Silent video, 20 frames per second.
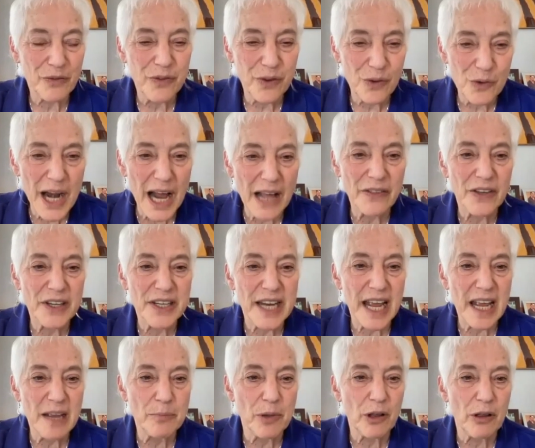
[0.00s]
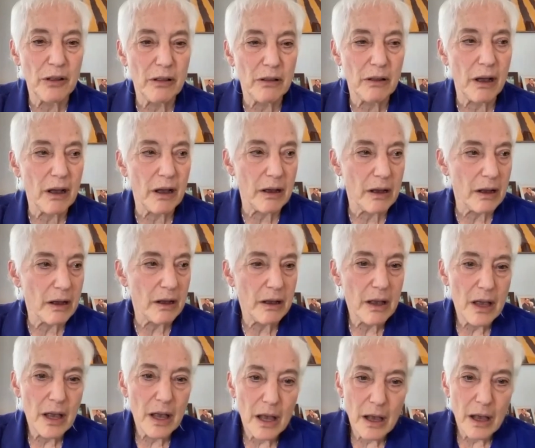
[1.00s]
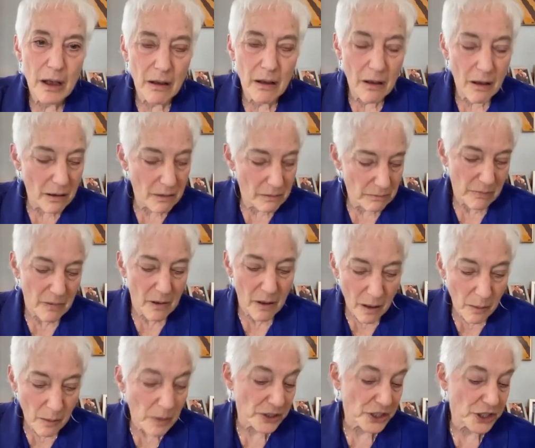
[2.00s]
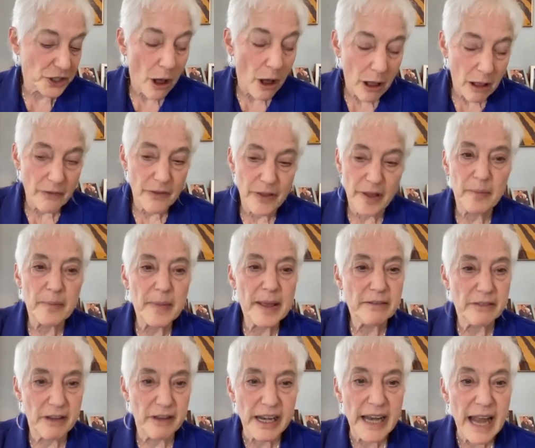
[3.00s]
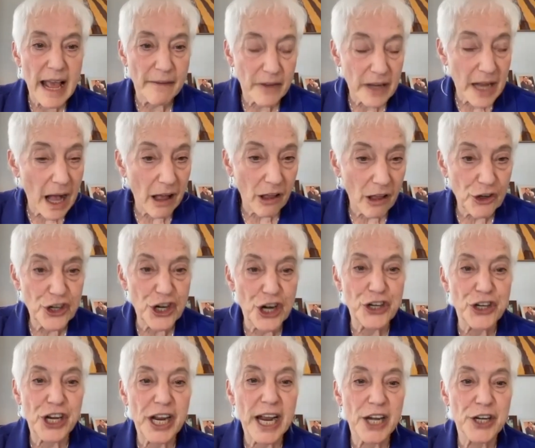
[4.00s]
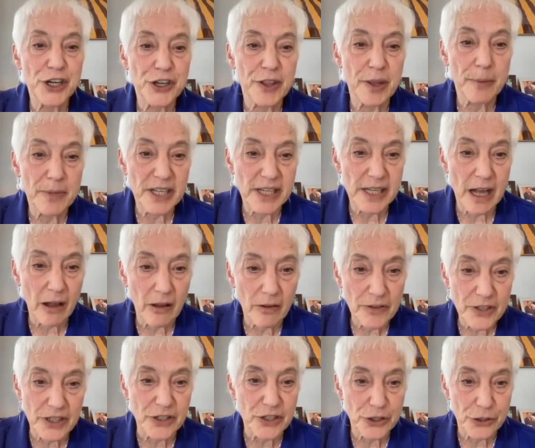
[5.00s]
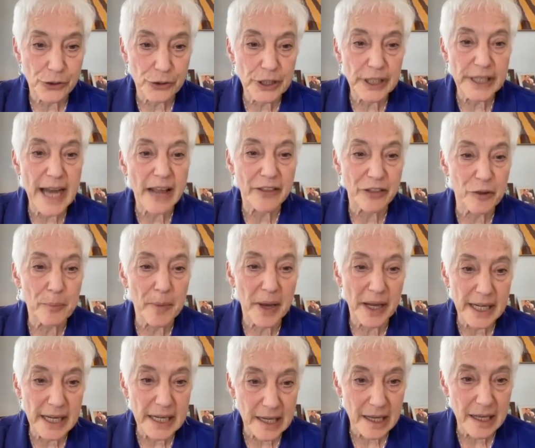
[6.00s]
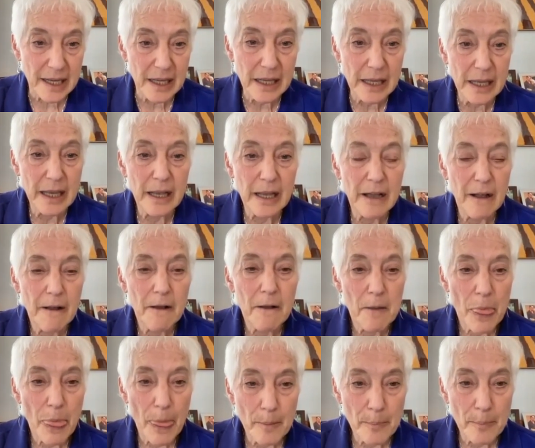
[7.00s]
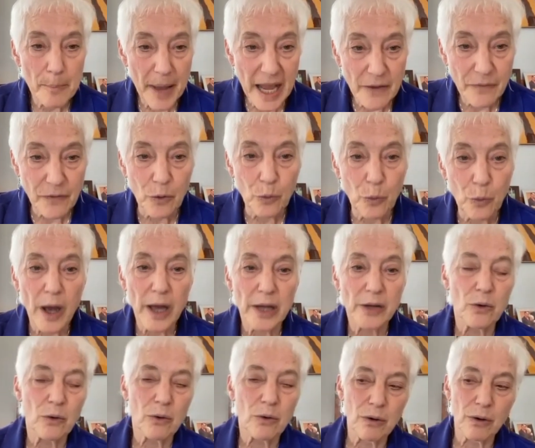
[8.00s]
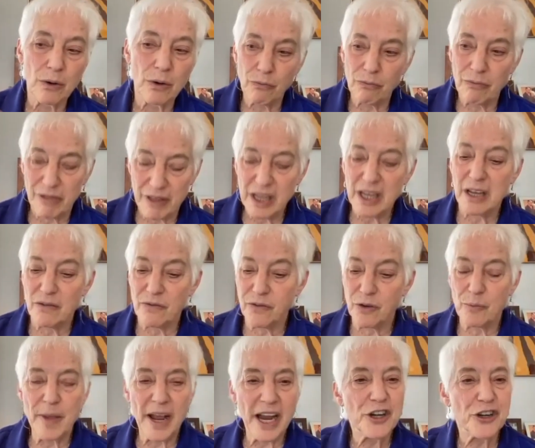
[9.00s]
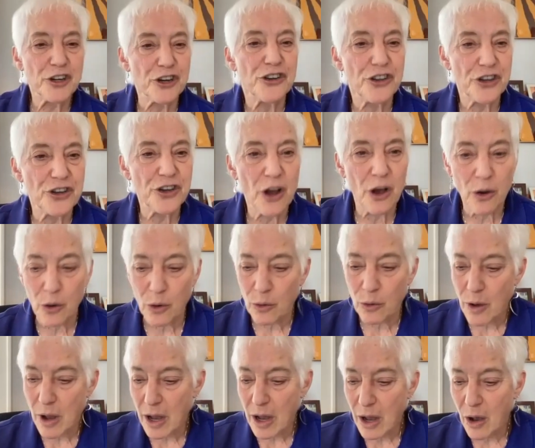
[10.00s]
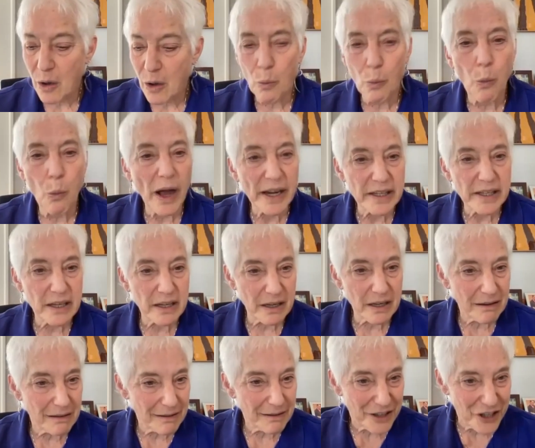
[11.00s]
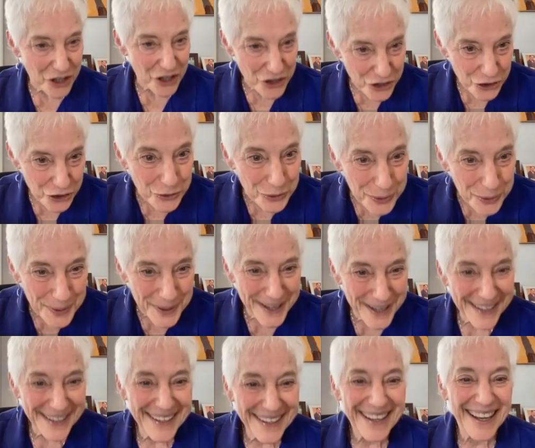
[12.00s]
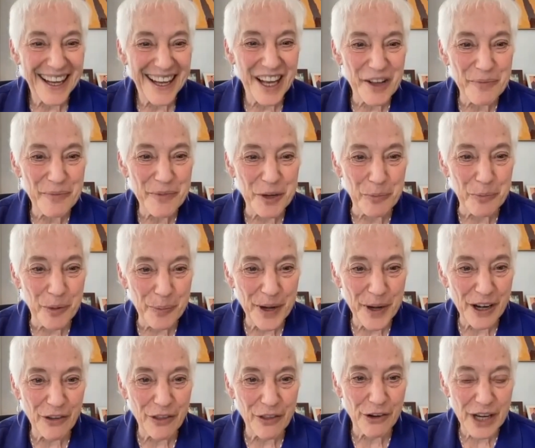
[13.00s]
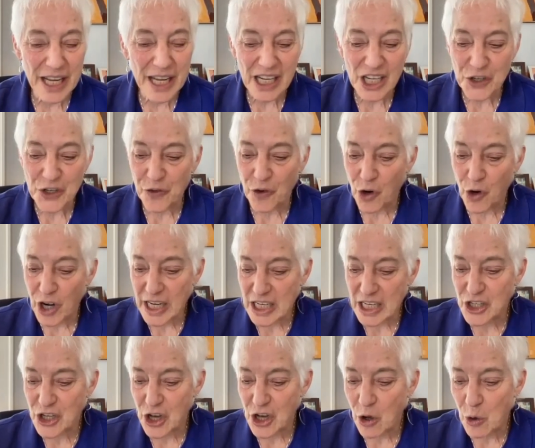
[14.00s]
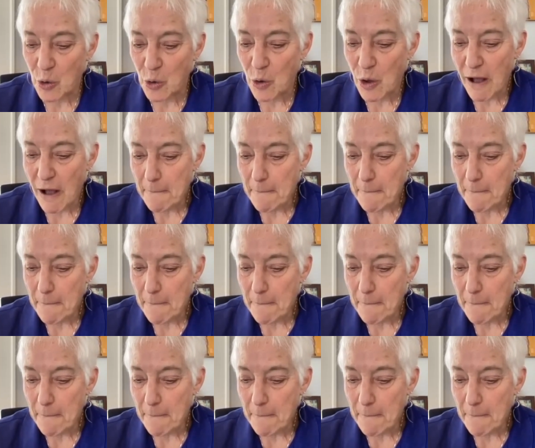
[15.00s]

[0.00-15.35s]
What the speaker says: food on the table. Almost all of them didn't have a college education themselves, and certainly not the money to pay for one or the information to know what to do to prepare their kids for it. So